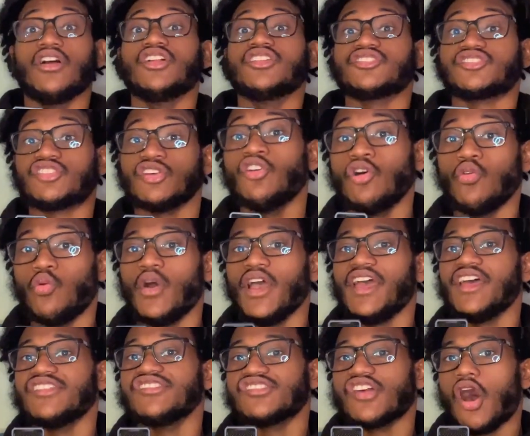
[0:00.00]
2
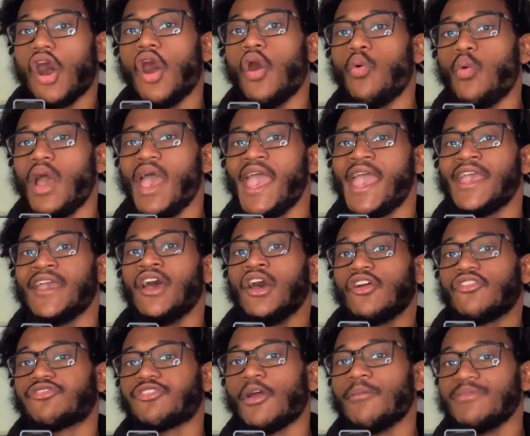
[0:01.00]
wins away
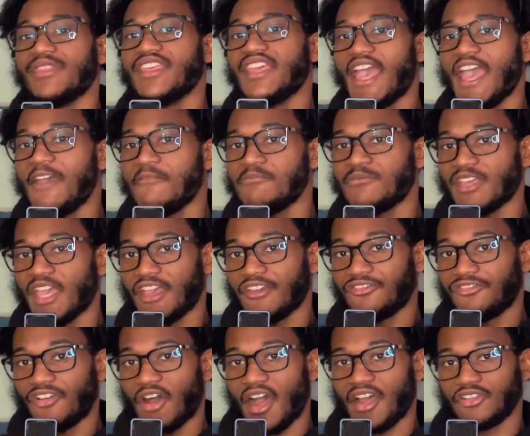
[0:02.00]
from the NBA
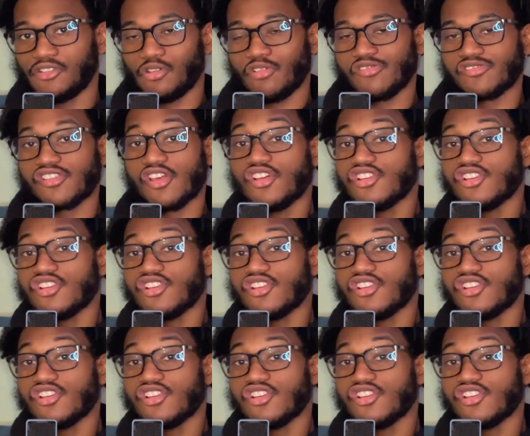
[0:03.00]
Finals.